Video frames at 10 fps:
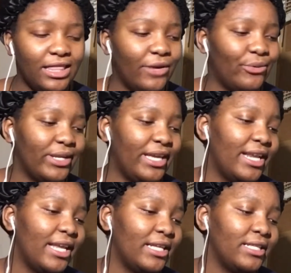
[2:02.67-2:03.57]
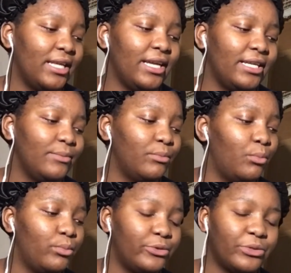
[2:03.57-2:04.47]
they were getting like
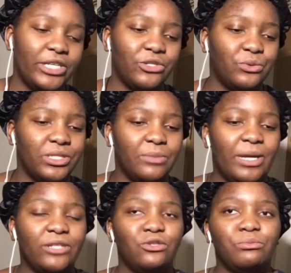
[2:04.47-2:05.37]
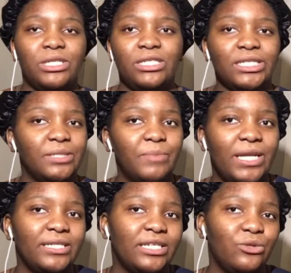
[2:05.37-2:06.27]
Treasure was about to be
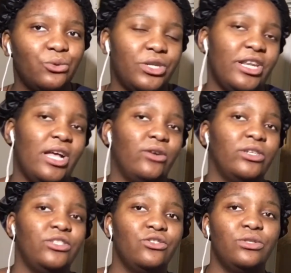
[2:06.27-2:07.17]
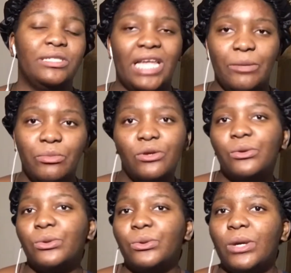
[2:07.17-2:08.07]
disbanded or were not going to
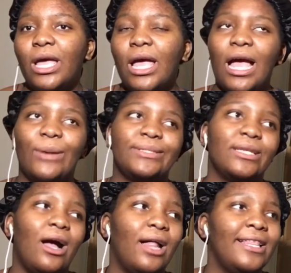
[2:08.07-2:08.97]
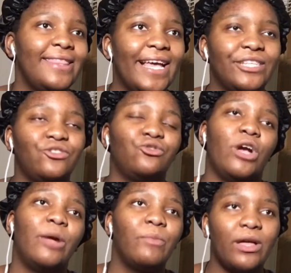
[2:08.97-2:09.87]
debut. I was all in that
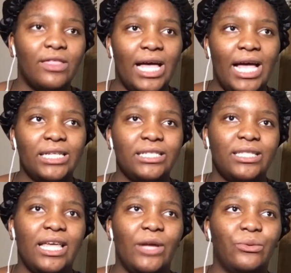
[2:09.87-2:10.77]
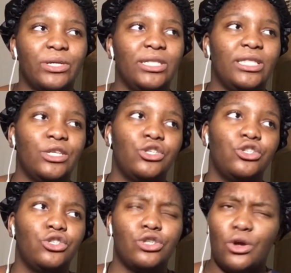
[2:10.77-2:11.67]
drama that they were in the
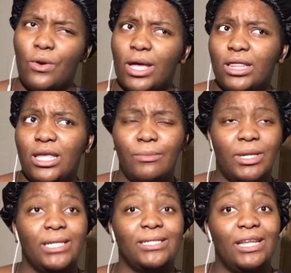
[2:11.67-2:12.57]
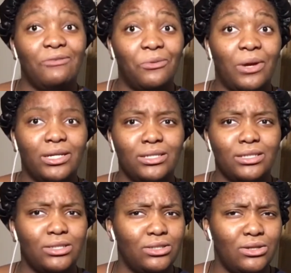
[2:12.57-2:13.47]
show, I think, but I've never watched the
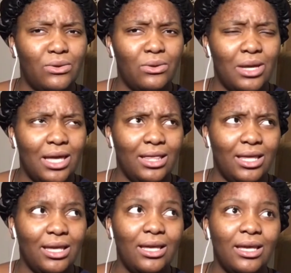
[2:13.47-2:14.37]
show, I think.